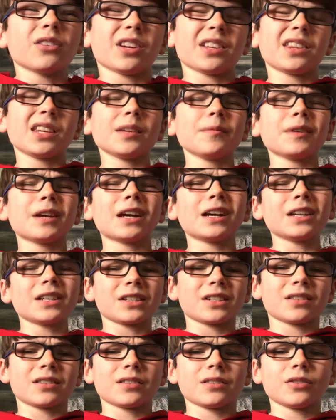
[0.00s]
I think it'd be kind of
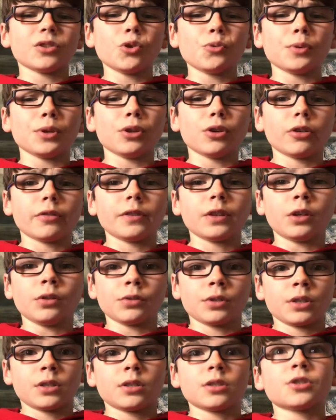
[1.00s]
stupid though if he
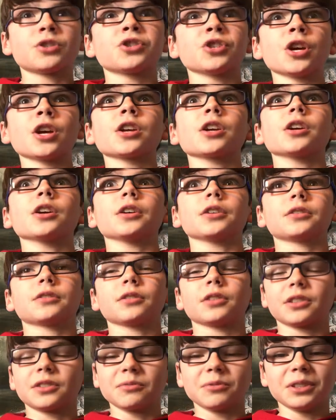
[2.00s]
goes Say Yes,
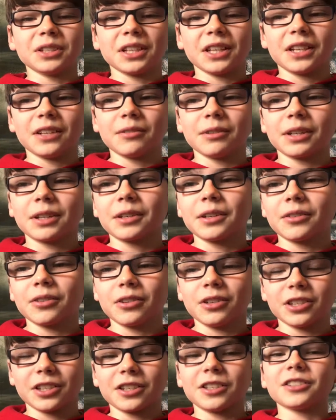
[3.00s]
like when he like
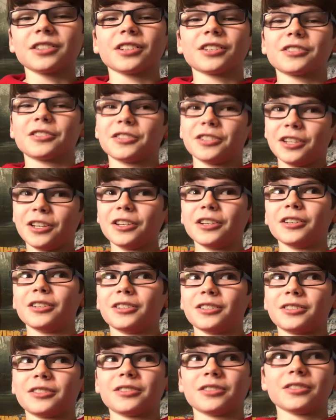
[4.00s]
or like he's like Say
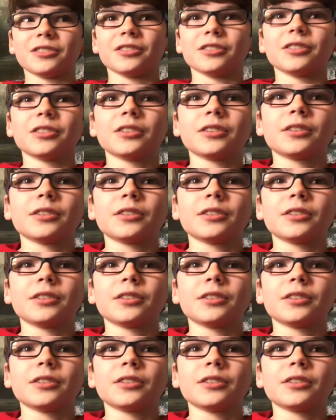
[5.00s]
Yes or